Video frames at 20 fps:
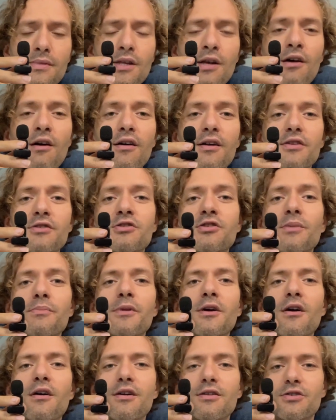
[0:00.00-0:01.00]
on a
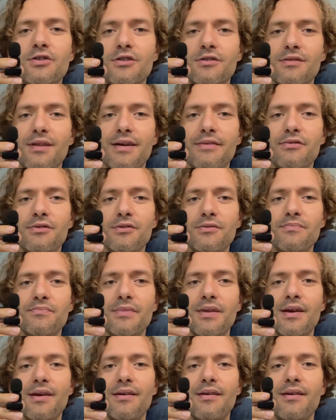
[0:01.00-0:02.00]
subconscious level.
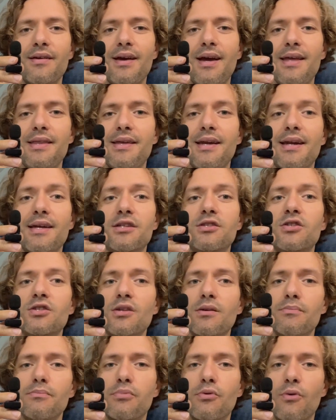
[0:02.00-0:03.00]
And then at
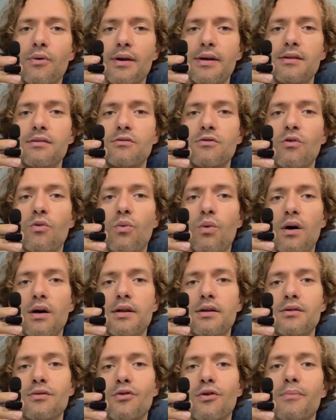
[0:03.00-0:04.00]
some point,
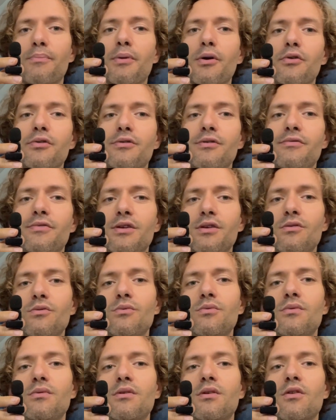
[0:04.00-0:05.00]
one or both of you
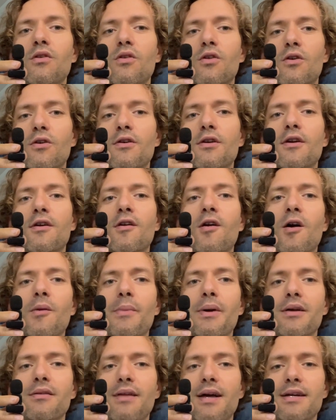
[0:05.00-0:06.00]
learned a
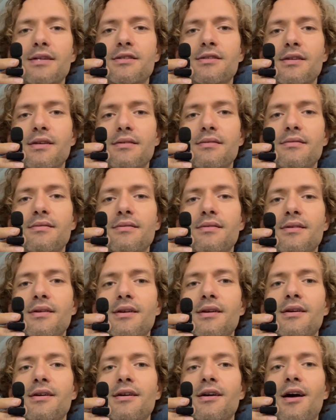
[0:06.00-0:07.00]
karmic lesson
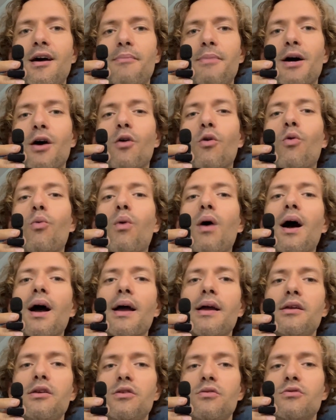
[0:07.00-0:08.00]
about why
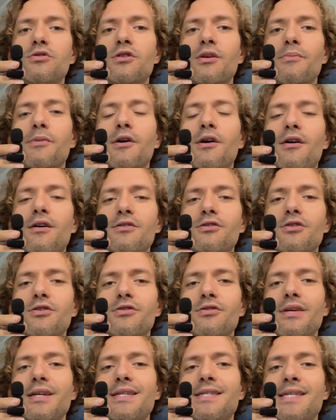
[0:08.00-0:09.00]
you
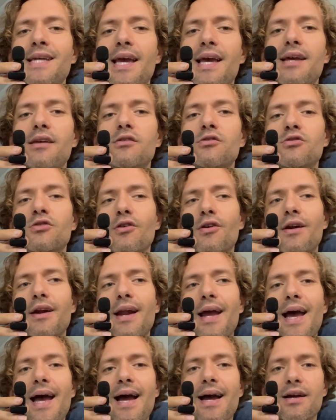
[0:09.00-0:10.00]
subconsciously take certain
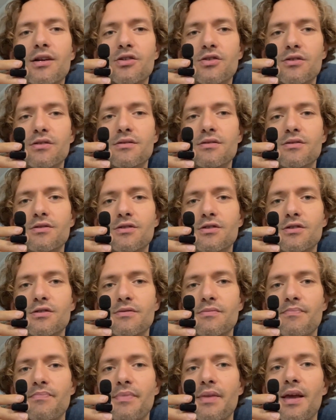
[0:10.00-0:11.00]
actions
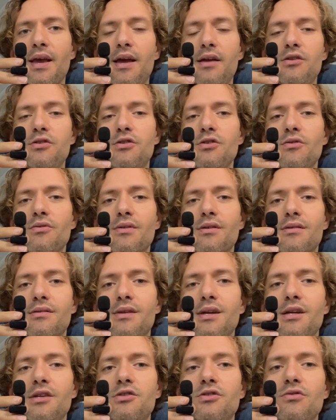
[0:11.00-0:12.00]
and do the
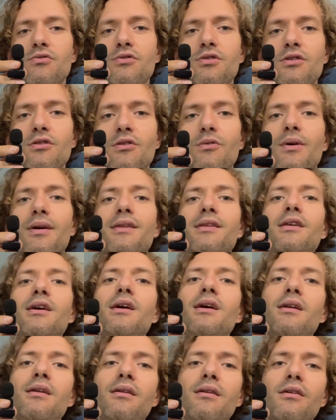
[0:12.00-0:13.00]
things you do. And
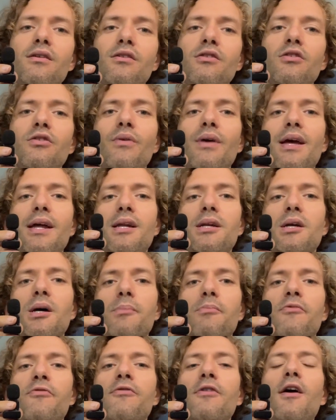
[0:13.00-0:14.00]
then you end
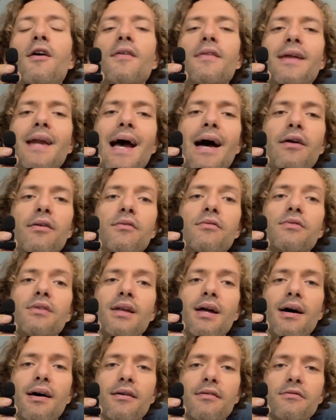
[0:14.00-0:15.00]
up falling out of
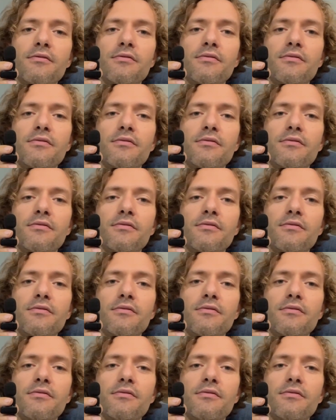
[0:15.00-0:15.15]
love.